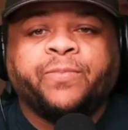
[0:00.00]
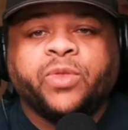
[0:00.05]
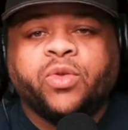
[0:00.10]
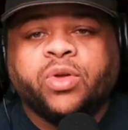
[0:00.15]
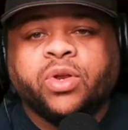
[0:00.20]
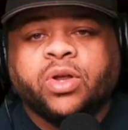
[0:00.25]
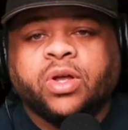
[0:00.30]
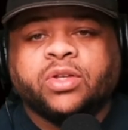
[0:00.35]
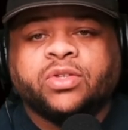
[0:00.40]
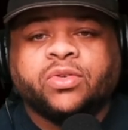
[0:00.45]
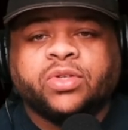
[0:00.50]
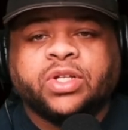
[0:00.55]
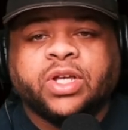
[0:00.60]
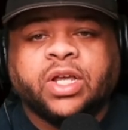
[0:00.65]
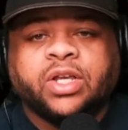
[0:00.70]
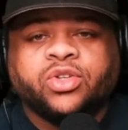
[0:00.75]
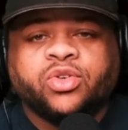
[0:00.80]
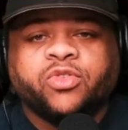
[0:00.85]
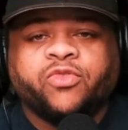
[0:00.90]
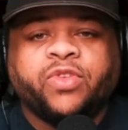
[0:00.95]
You can also
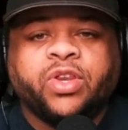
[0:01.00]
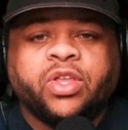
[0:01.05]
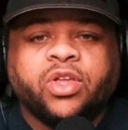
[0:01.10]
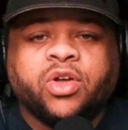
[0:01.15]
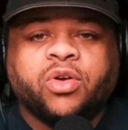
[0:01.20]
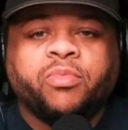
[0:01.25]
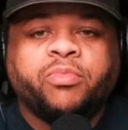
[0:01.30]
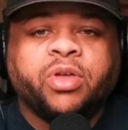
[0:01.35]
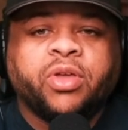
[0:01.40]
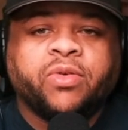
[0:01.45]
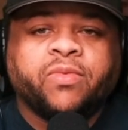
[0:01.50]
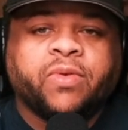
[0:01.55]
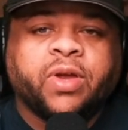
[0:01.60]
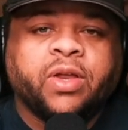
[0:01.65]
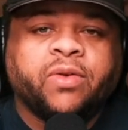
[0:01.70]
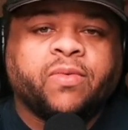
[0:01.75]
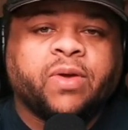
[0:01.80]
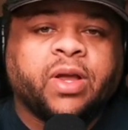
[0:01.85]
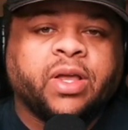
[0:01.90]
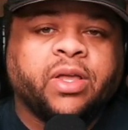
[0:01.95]
change your video bit
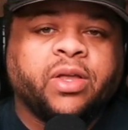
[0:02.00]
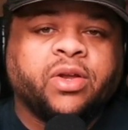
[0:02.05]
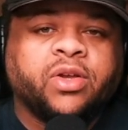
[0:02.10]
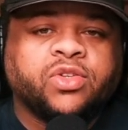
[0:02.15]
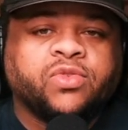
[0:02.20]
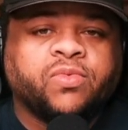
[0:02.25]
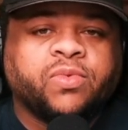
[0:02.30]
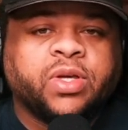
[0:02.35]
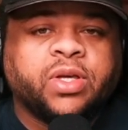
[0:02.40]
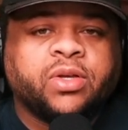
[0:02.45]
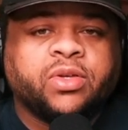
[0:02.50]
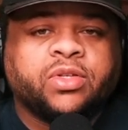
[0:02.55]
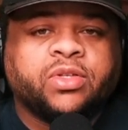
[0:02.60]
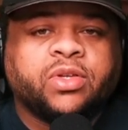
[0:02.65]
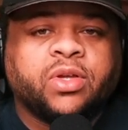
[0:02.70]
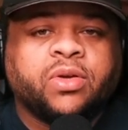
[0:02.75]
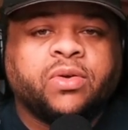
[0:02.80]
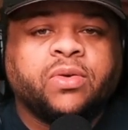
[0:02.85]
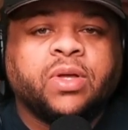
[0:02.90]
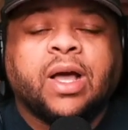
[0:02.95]
rate right here as well.
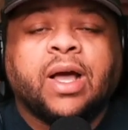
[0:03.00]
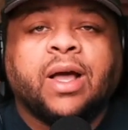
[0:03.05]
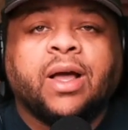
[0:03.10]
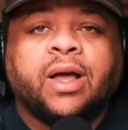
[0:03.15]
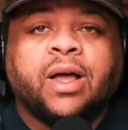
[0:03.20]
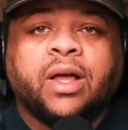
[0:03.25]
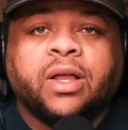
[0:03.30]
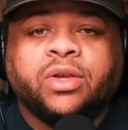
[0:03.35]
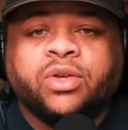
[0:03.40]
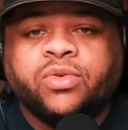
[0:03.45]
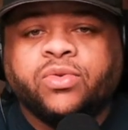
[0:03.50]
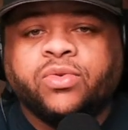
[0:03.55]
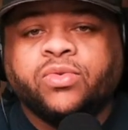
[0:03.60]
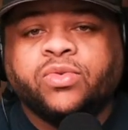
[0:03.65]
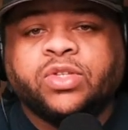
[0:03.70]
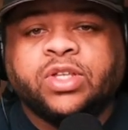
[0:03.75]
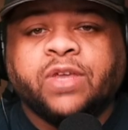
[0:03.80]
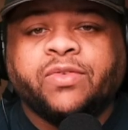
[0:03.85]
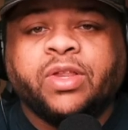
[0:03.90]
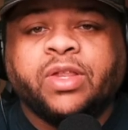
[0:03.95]
So I
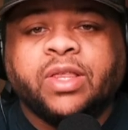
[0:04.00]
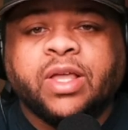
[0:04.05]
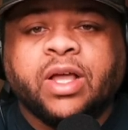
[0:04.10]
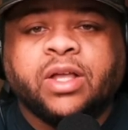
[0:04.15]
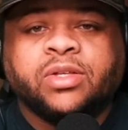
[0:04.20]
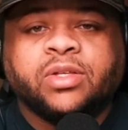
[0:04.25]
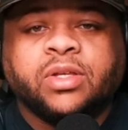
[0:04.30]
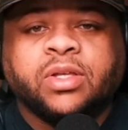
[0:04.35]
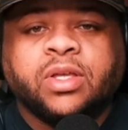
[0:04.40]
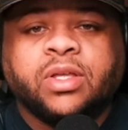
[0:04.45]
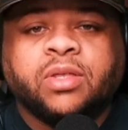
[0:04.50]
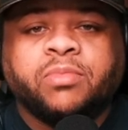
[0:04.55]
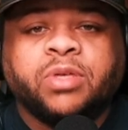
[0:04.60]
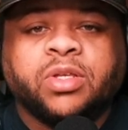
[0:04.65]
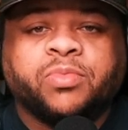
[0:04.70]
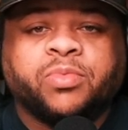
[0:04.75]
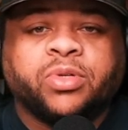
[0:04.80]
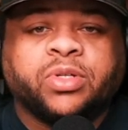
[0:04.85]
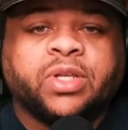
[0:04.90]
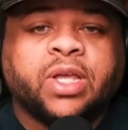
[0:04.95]
do 70,000
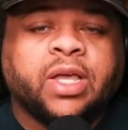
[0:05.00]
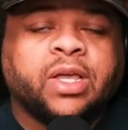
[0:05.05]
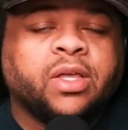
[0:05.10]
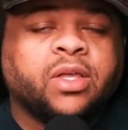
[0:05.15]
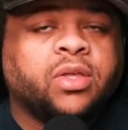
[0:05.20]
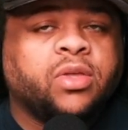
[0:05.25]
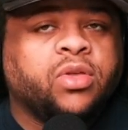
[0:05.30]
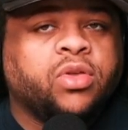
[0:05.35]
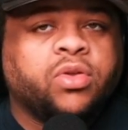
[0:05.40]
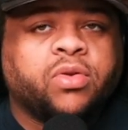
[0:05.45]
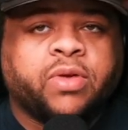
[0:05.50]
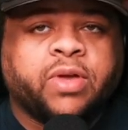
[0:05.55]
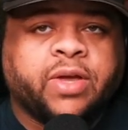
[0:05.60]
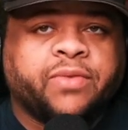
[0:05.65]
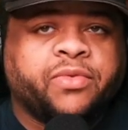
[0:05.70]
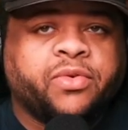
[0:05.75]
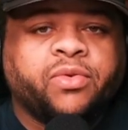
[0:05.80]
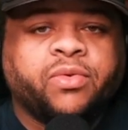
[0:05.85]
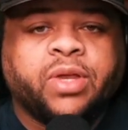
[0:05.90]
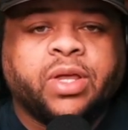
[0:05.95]
kilobits per second. You don't
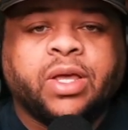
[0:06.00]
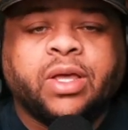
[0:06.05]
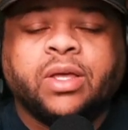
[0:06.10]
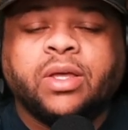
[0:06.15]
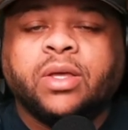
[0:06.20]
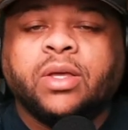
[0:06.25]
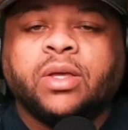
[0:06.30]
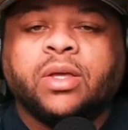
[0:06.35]
have to do that.